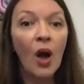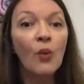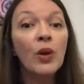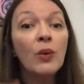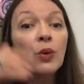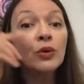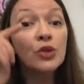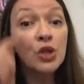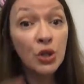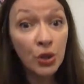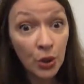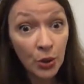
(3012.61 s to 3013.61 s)
We want
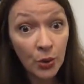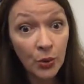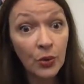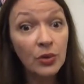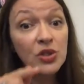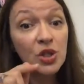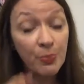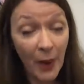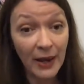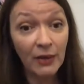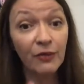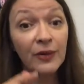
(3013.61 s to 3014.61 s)
you to
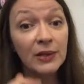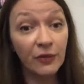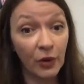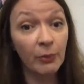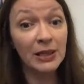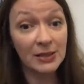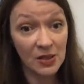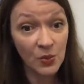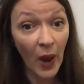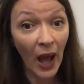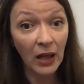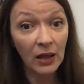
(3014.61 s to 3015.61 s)
benefit from it as
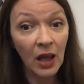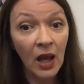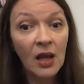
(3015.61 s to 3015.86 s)
well.